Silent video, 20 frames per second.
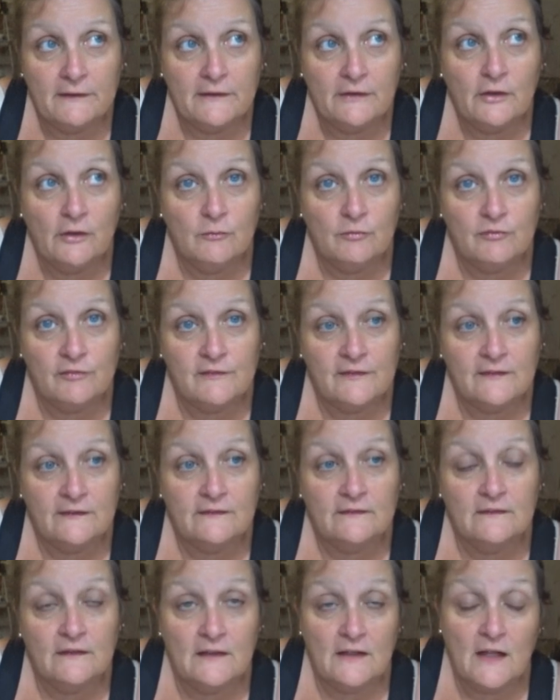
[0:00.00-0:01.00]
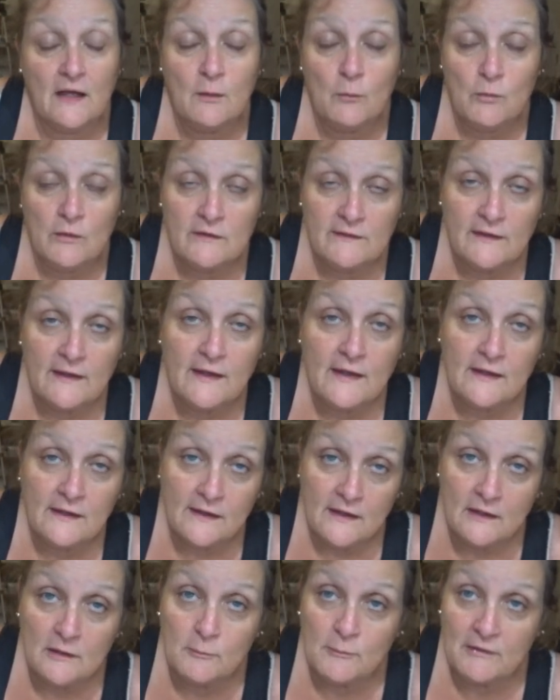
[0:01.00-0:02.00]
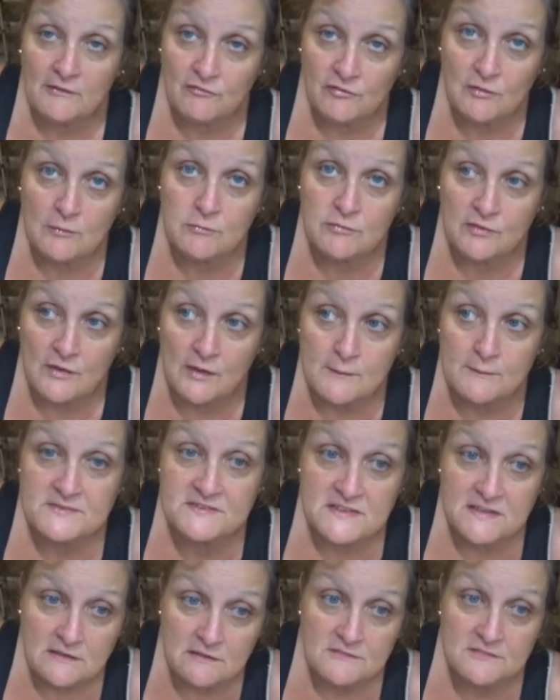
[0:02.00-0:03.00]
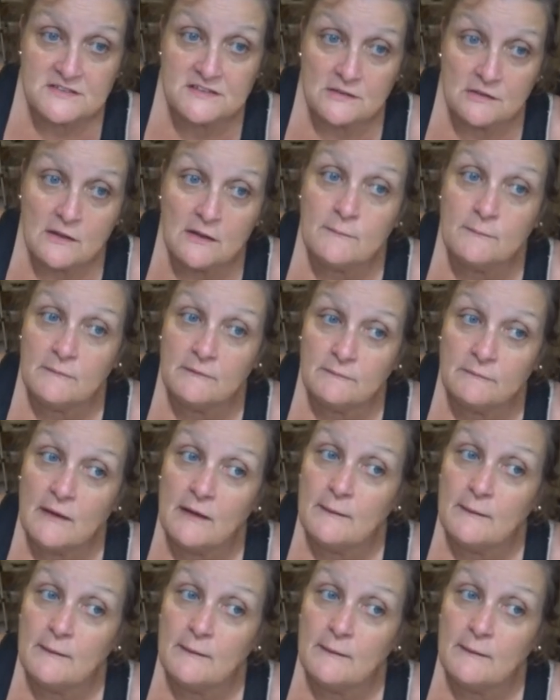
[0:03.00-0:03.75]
but hopefully. And I wear the heck out of my flip-flops now, so I'm a,